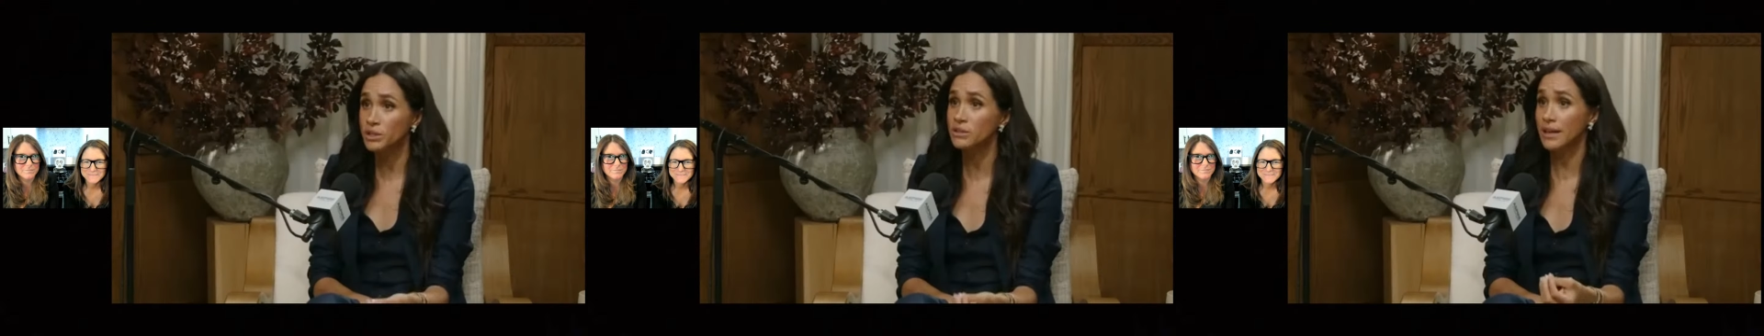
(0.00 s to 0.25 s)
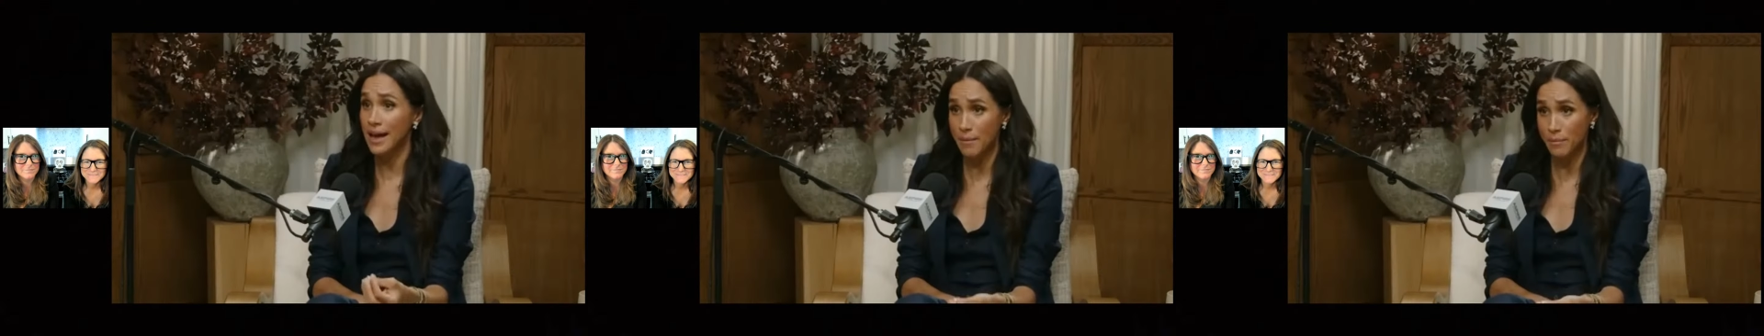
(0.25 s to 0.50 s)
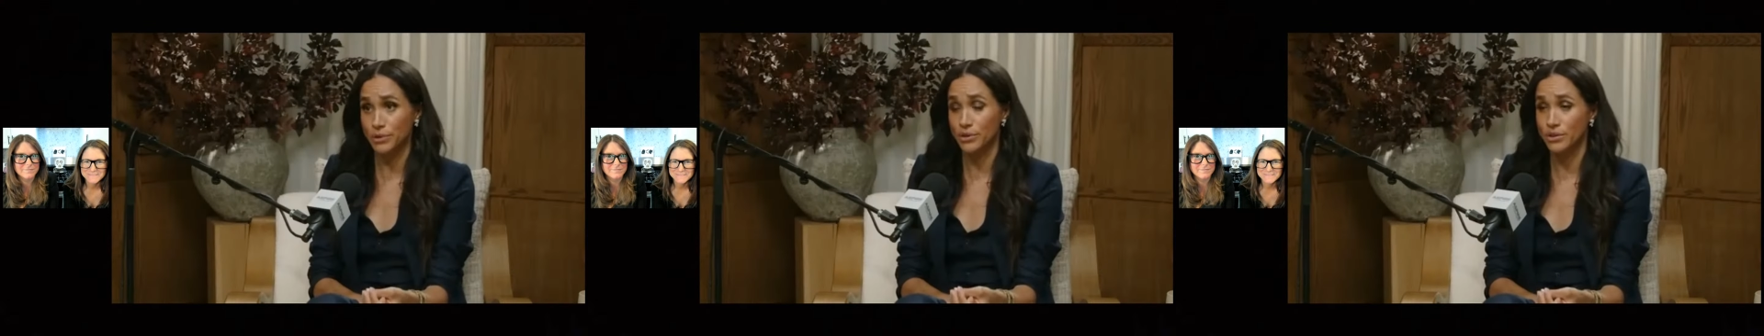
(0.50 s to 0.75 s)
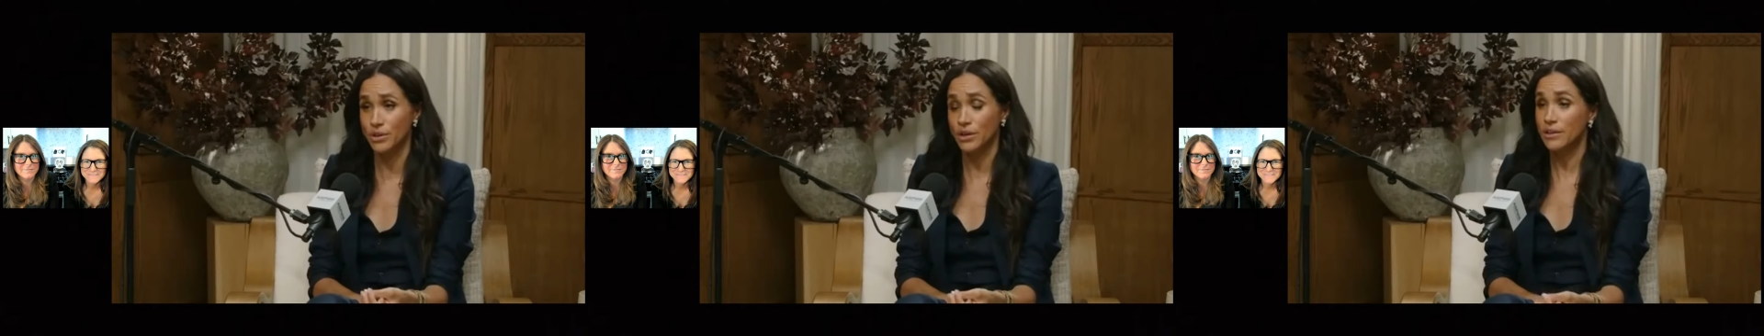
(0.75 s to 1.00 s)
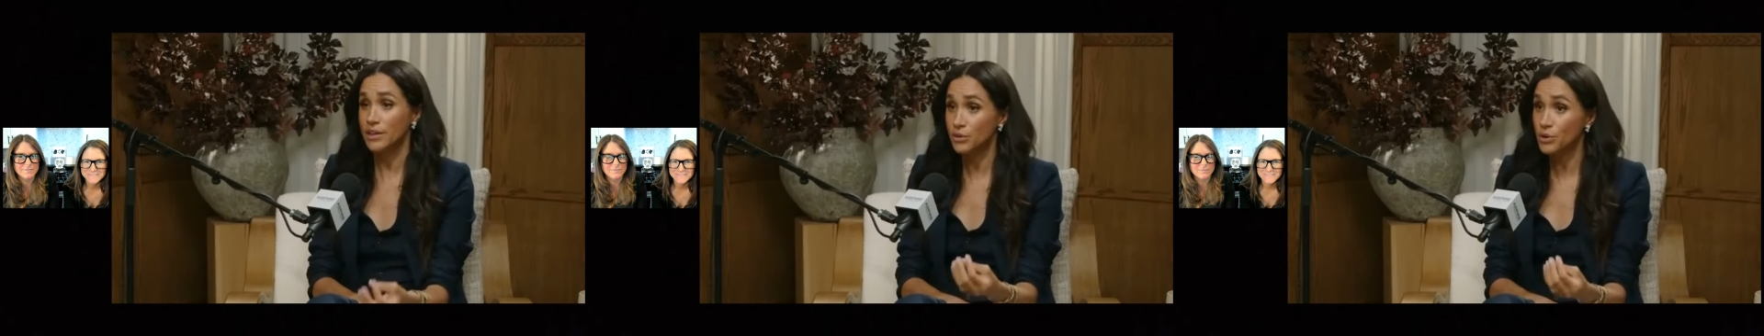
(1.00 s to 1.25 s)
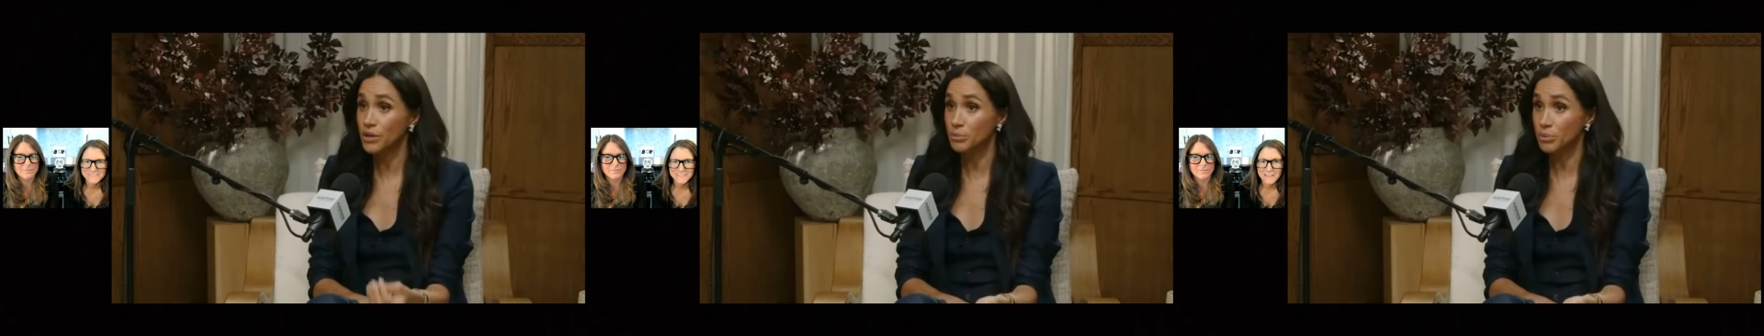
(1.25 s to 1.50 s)
real capital that
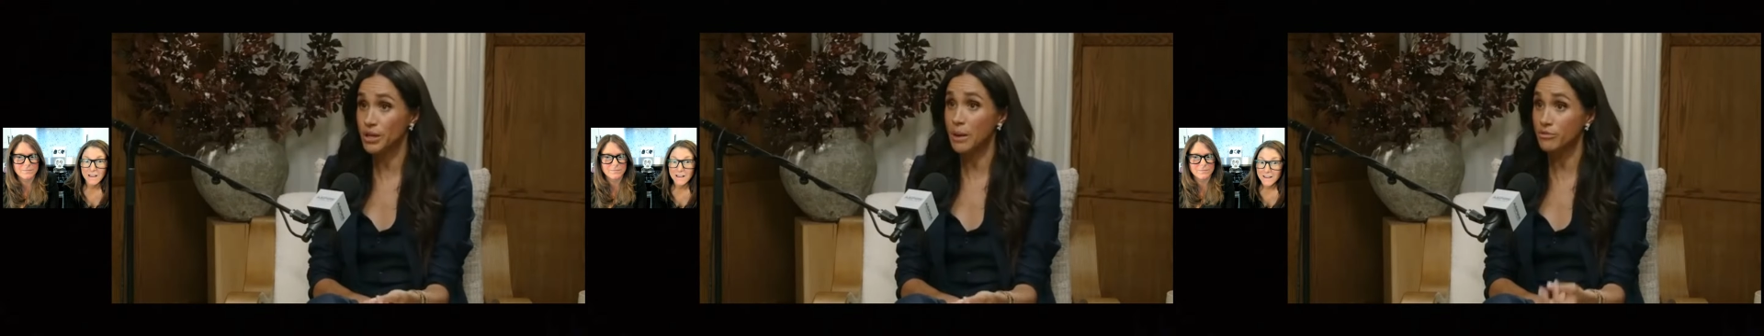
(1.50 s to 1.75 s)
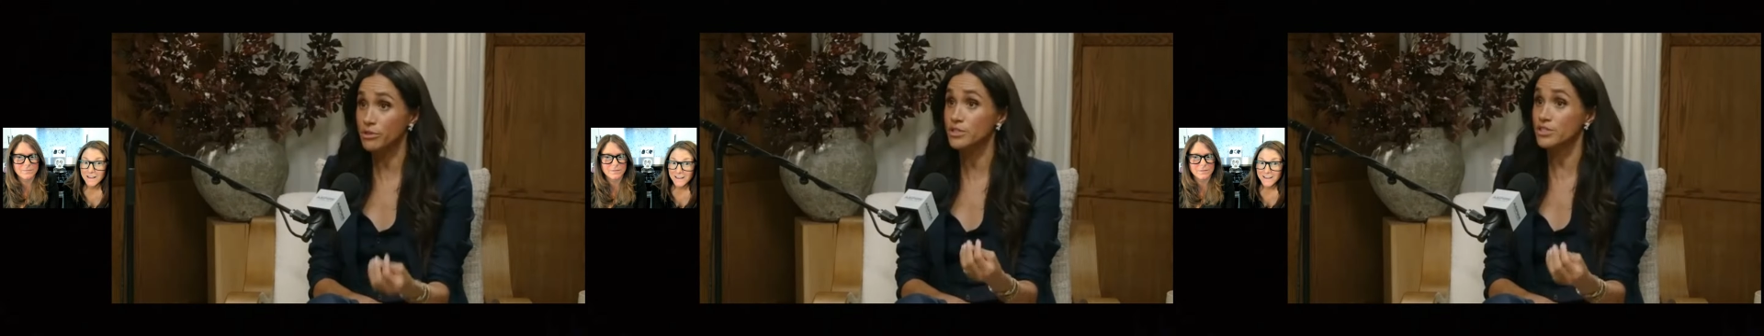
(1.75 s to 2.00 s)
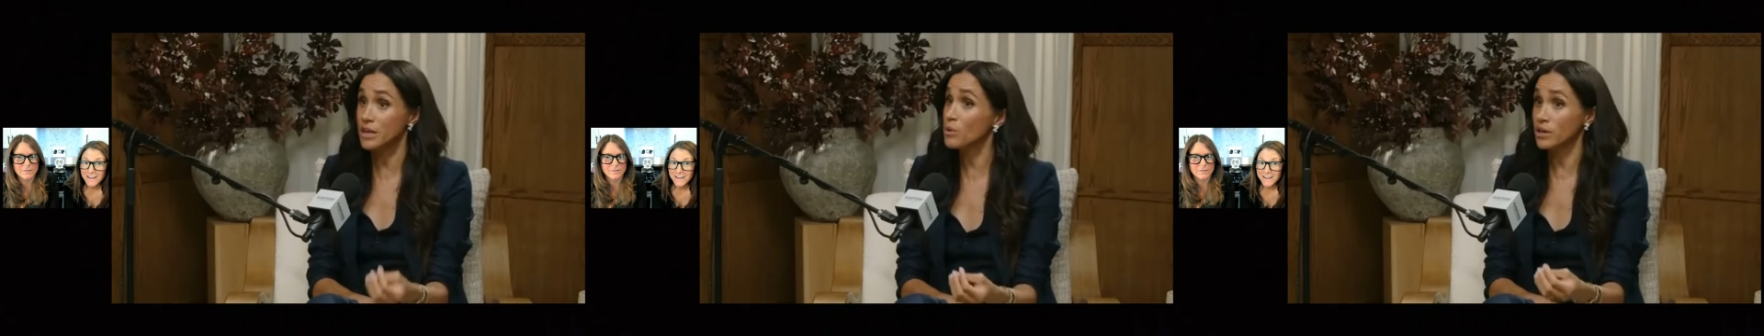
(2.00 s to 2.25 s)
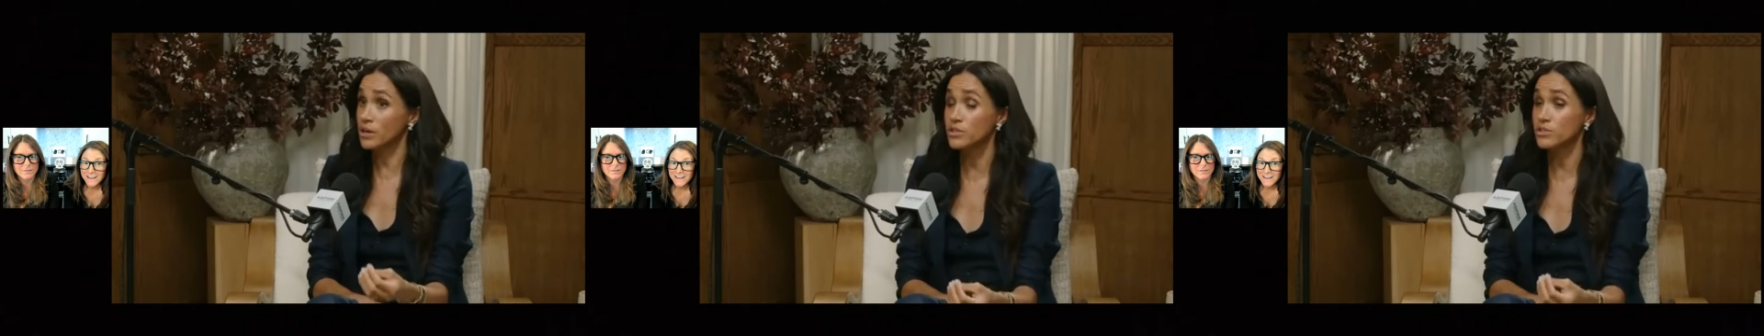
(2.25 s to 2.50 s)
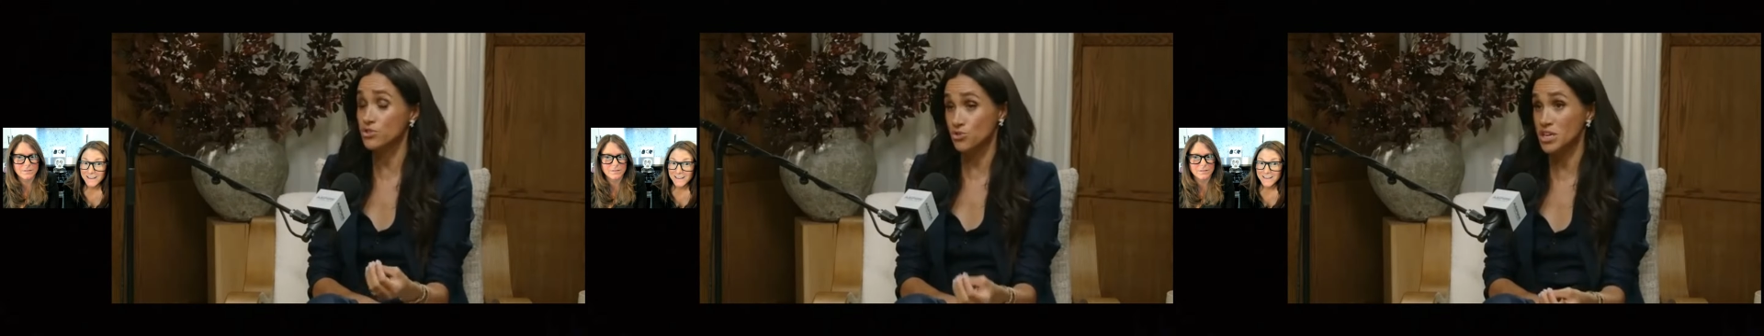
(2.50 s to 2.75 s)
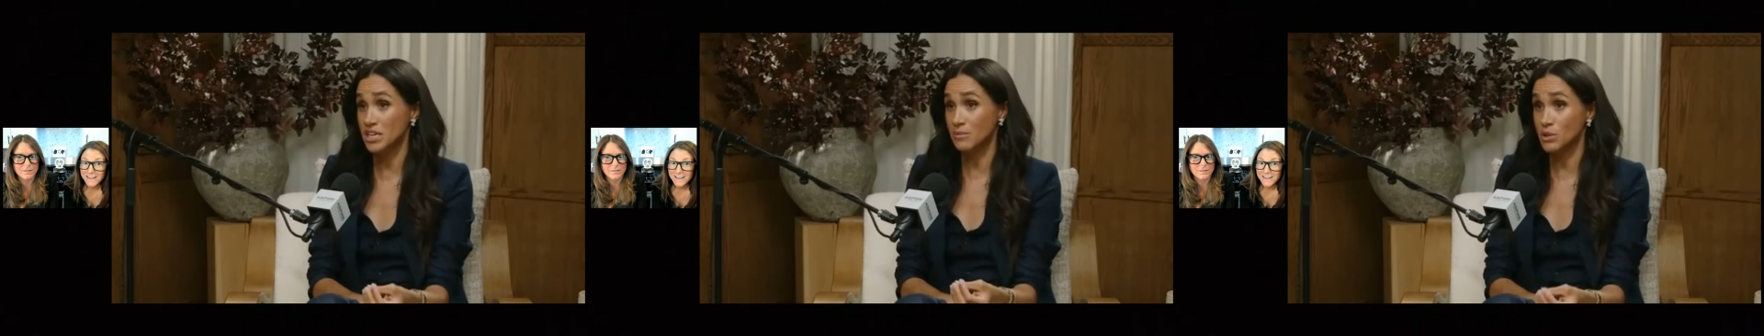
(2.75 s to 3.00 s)
you're going to put up for someone else's
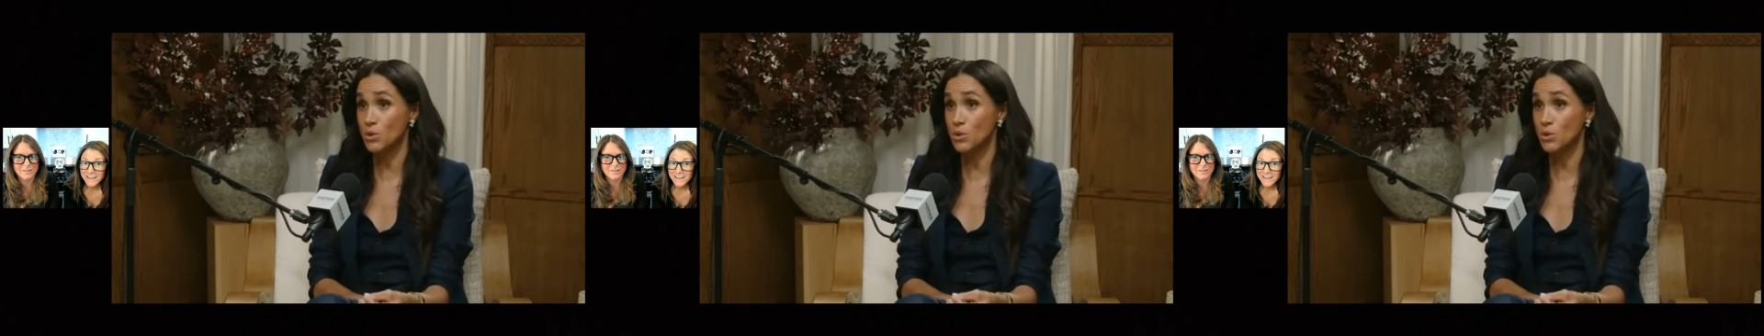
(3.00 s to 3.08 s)
dream.